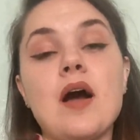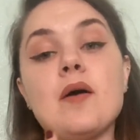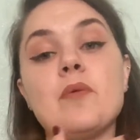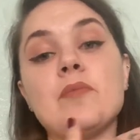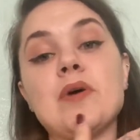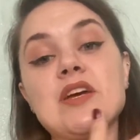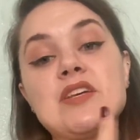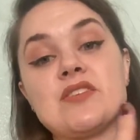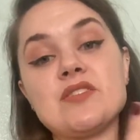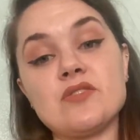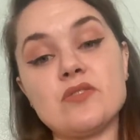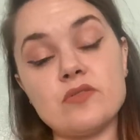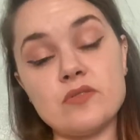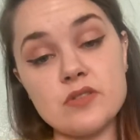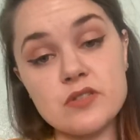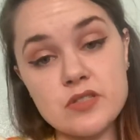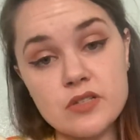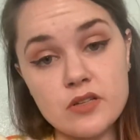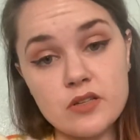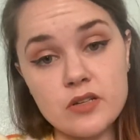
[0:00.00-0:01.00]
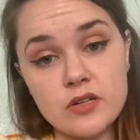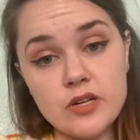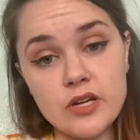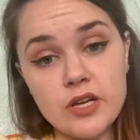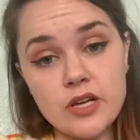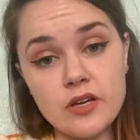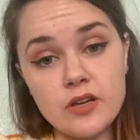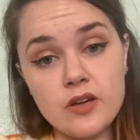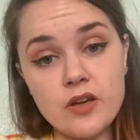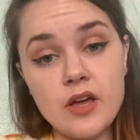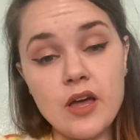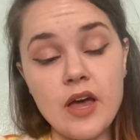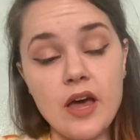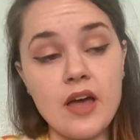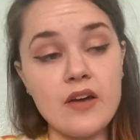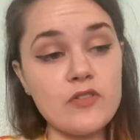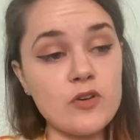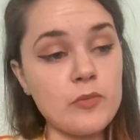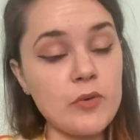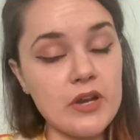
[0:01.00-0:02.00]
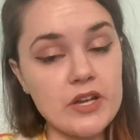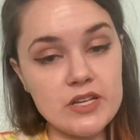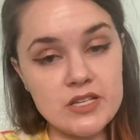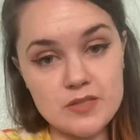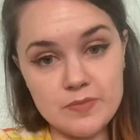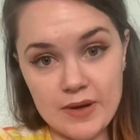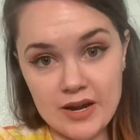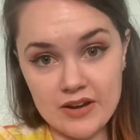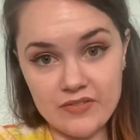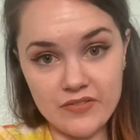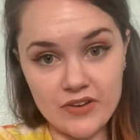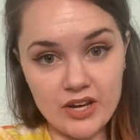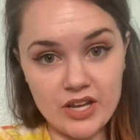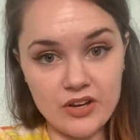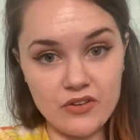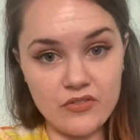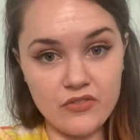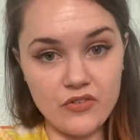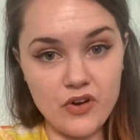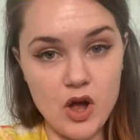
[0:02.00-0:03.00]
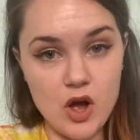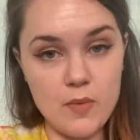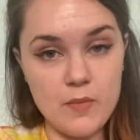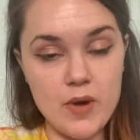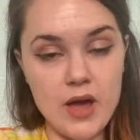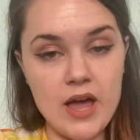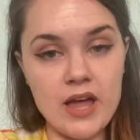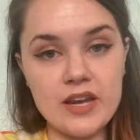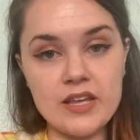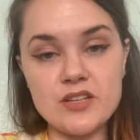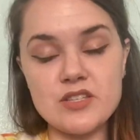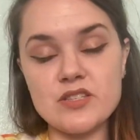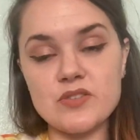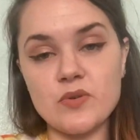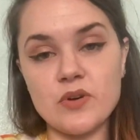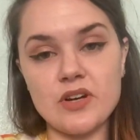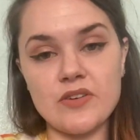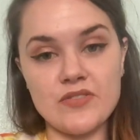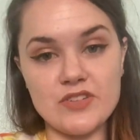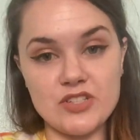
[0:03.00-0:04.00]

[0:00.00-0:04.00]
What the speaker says: my students are learning, everybody is benefiting from any sort of